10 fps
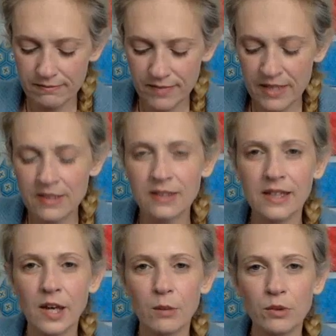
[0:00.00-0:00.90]
instantly
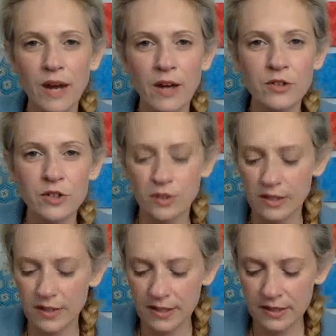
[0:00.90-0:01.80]
help ground you,
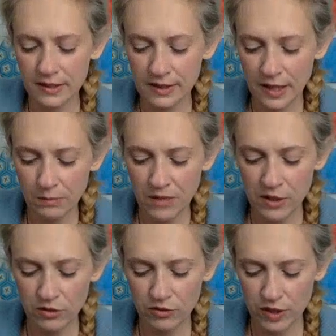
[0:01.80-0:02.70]
instantly help make
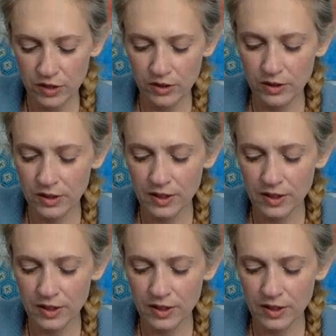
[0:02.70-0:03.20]
you feel